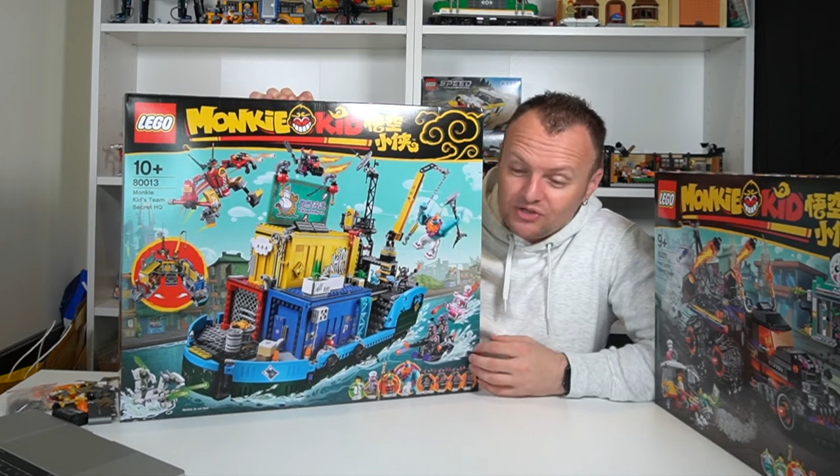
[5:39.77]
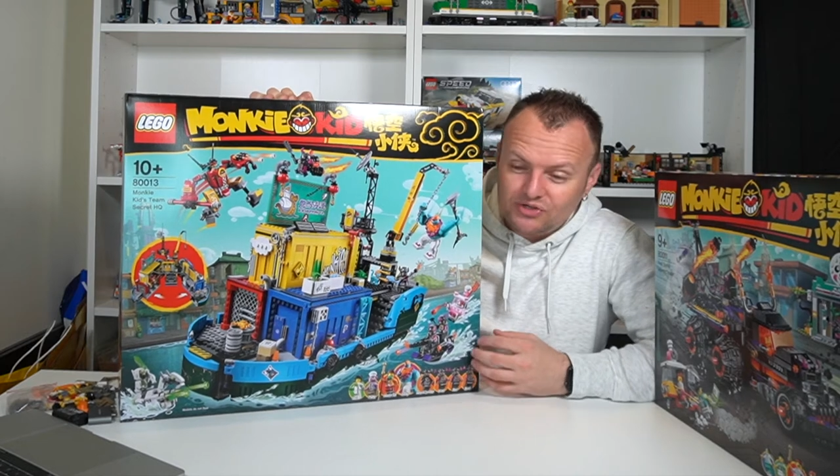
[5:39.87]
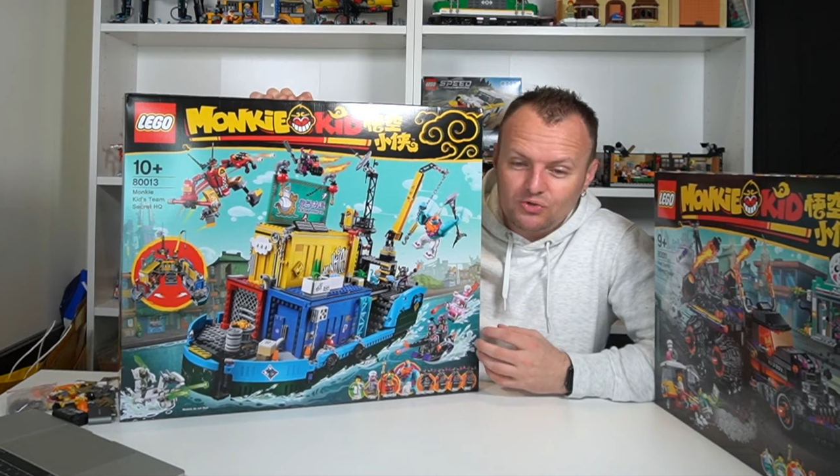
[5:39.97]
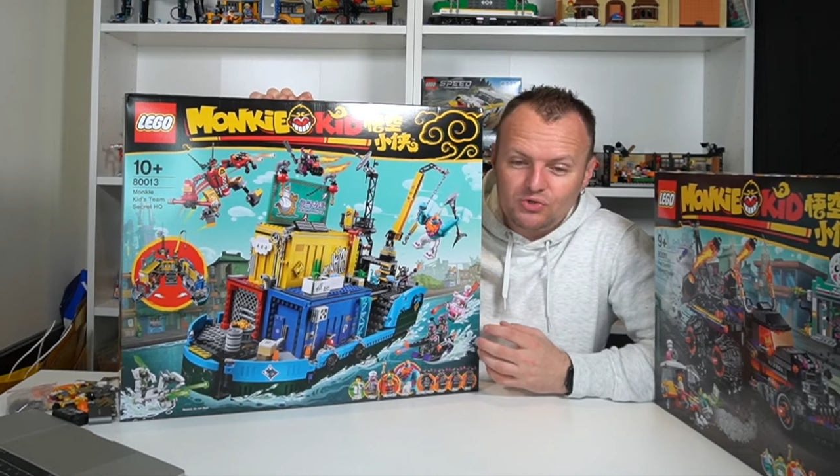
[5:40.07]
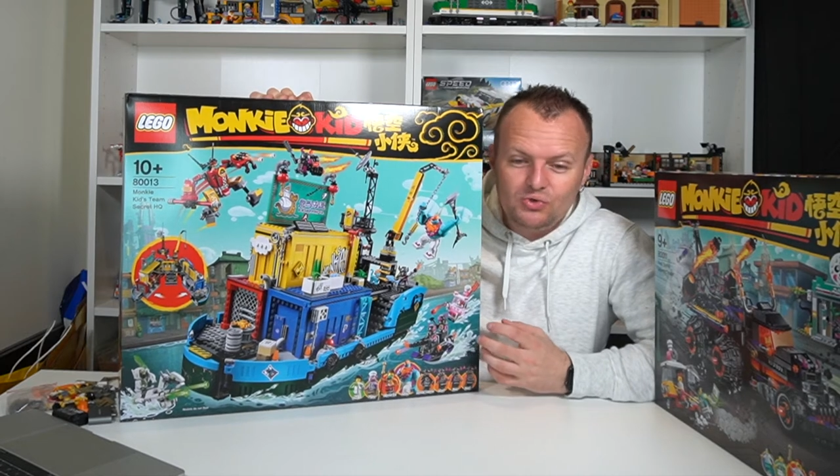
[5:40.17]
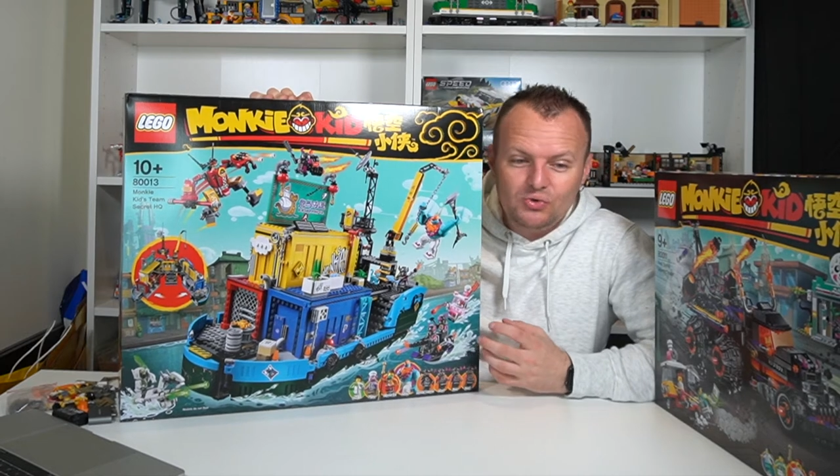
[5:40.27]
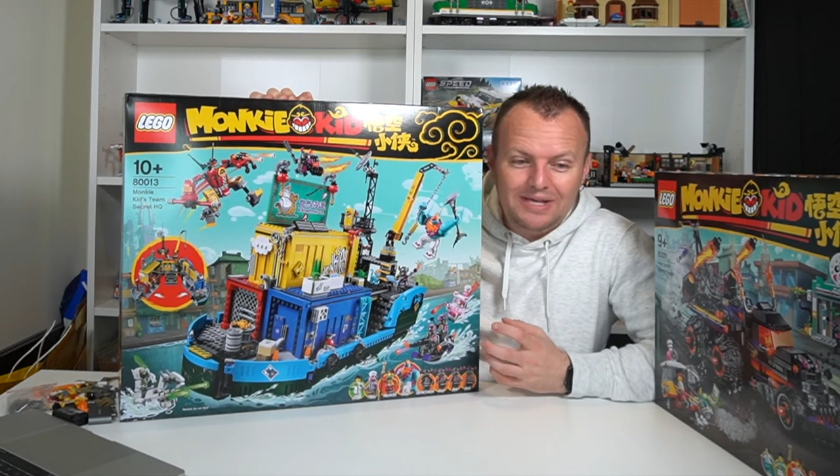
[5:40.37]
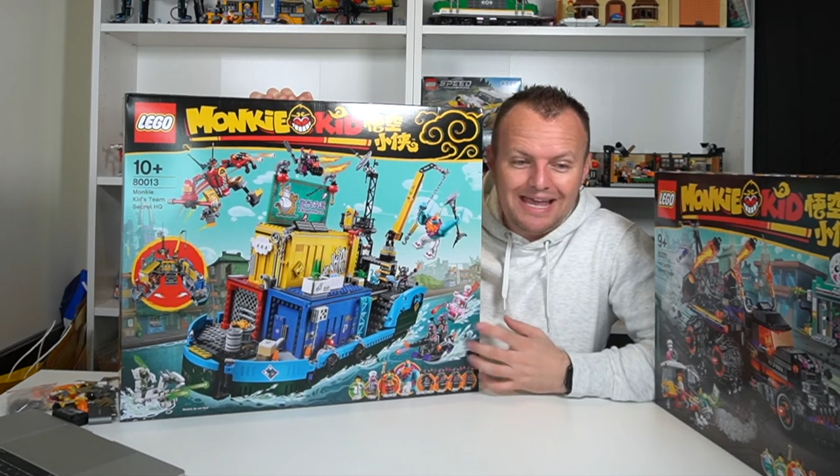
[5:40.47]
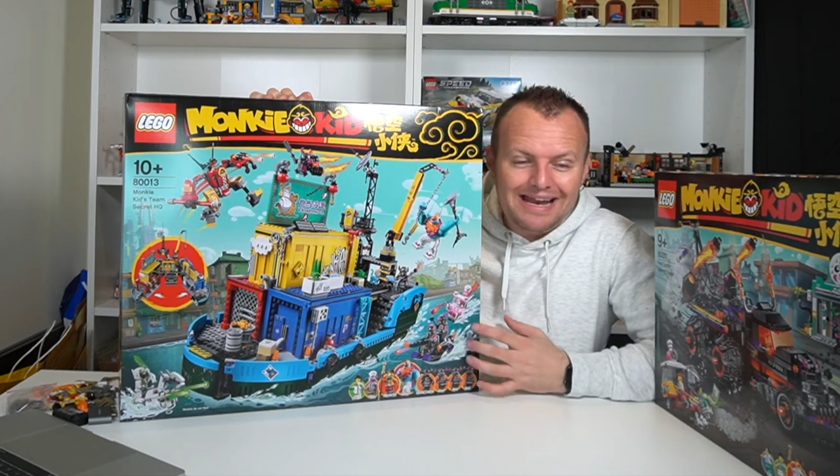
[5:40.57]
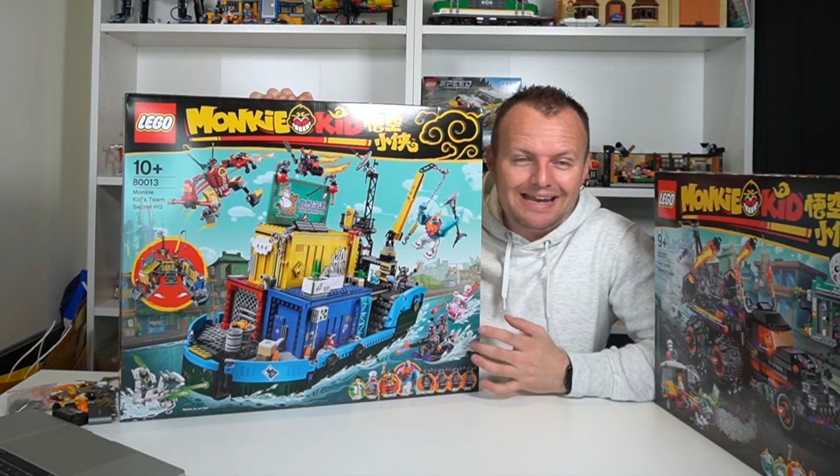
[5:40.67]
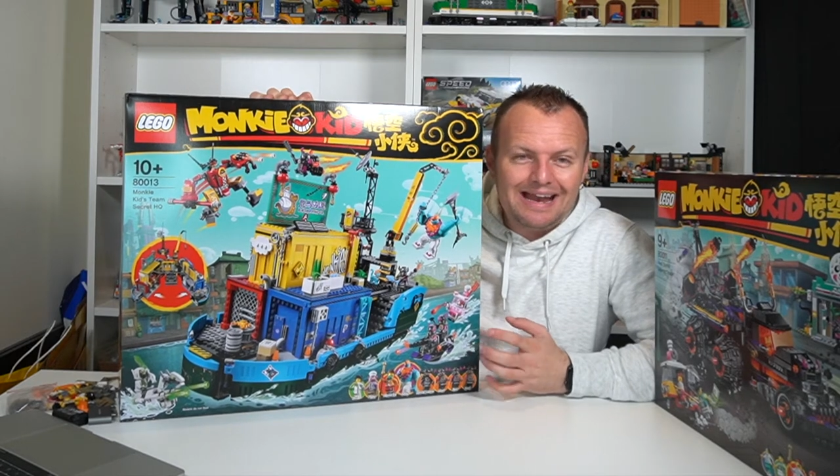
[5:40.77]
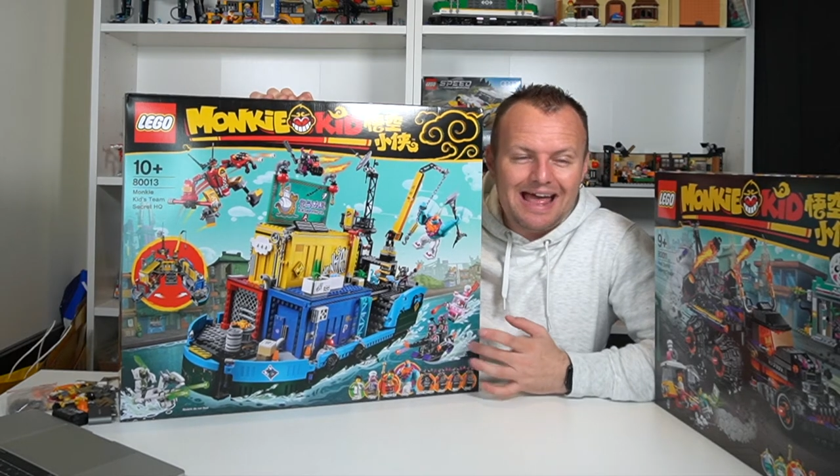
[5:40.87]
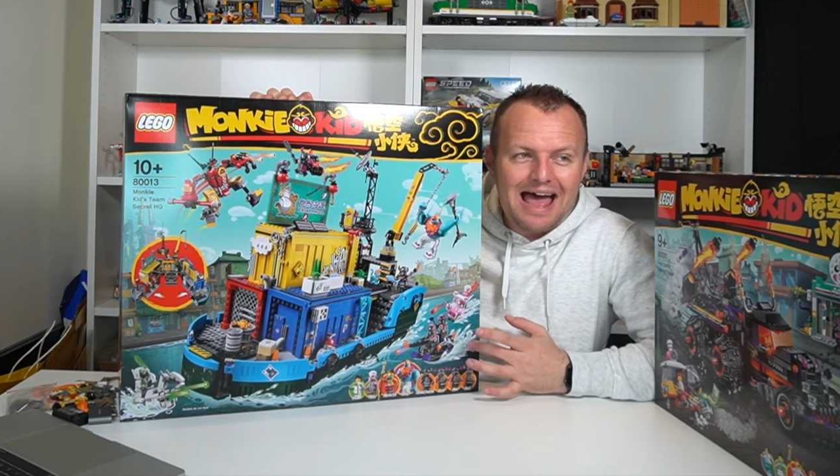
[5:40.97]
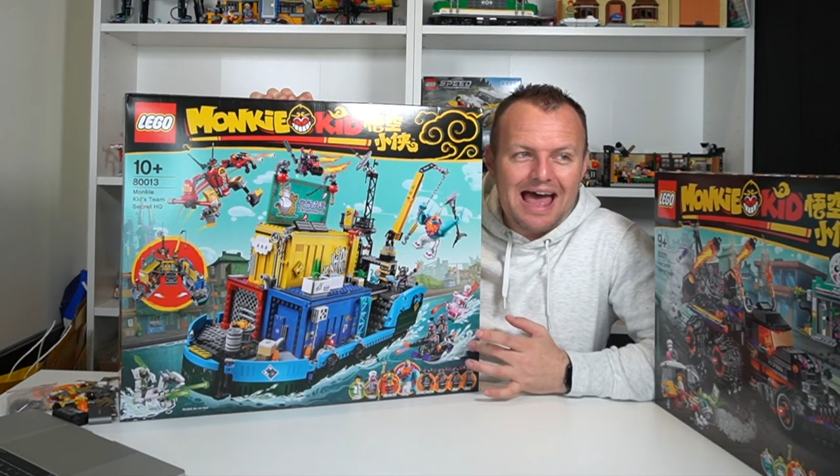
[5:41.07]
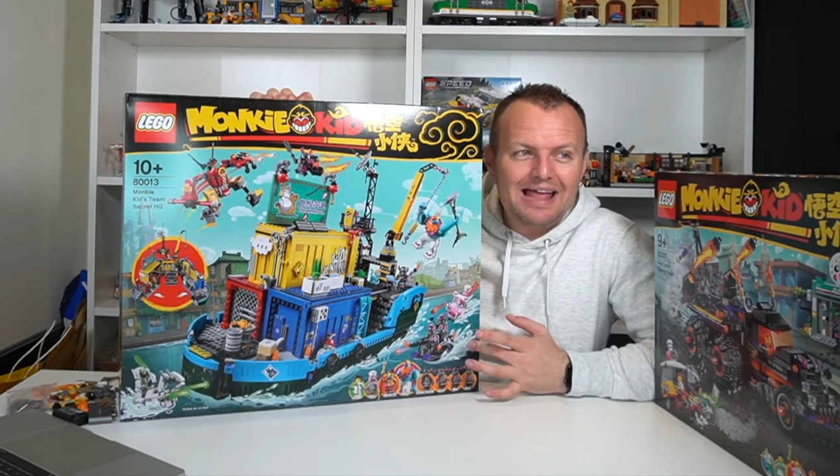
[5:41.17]
So to get it
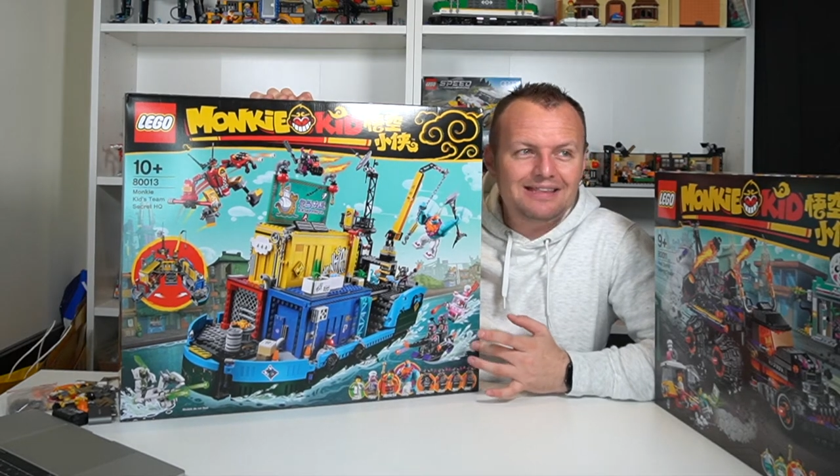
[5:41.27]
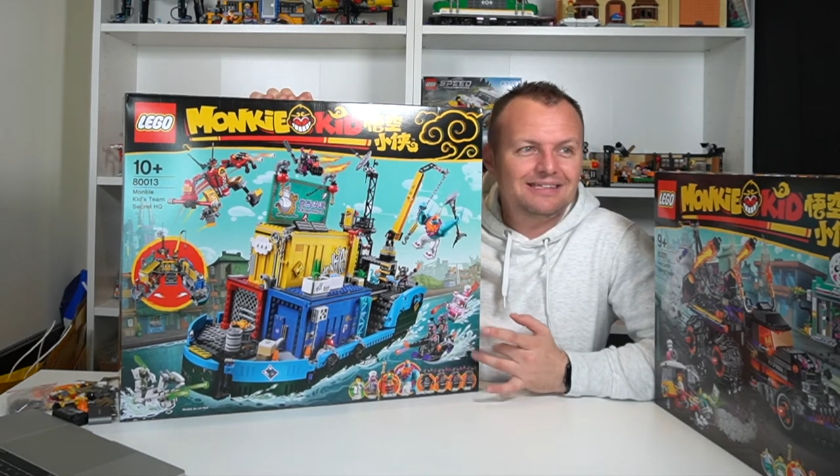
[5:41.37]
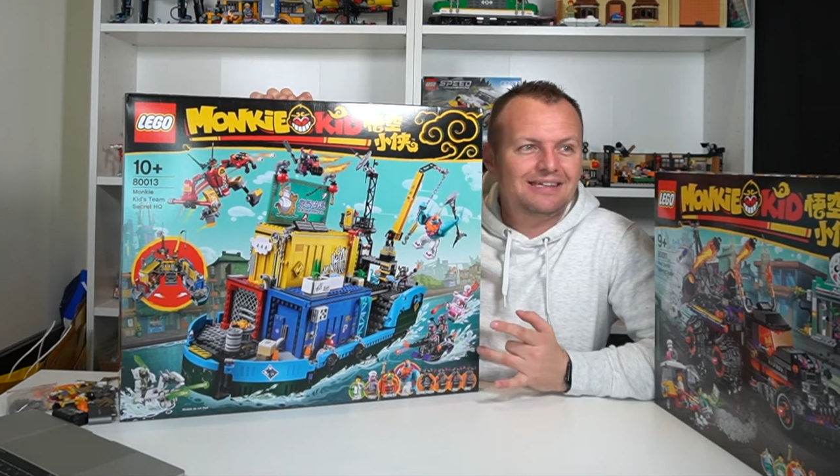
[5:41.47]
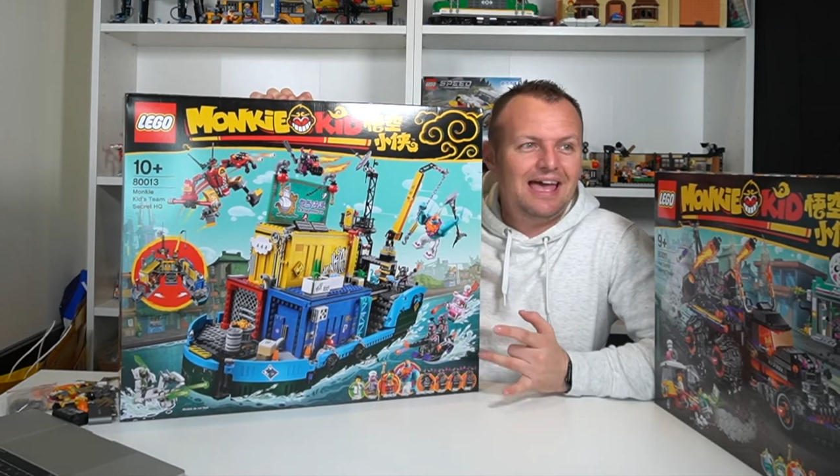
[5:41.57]
at